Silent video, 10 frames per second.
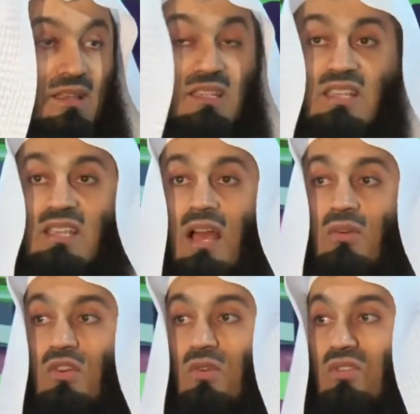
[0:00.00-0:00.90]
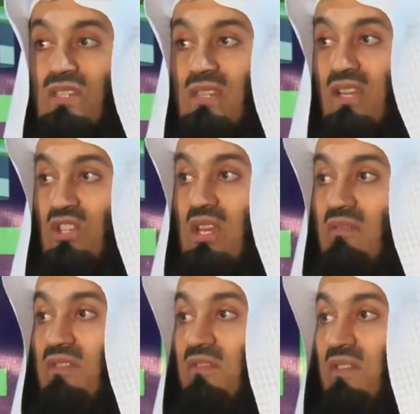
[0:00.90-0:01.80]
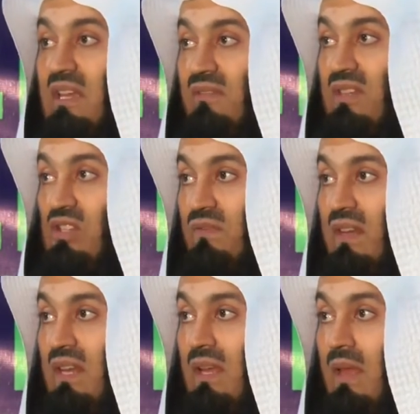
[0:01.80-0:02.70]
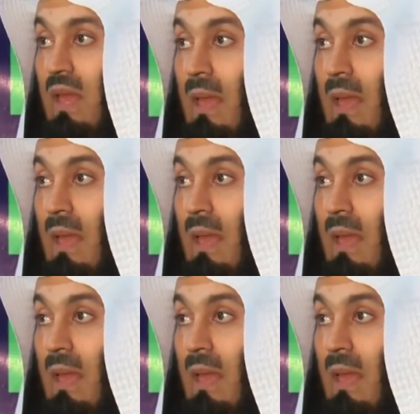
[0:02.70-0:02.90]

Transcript: This is how you would achieve the forgiveness of Allah.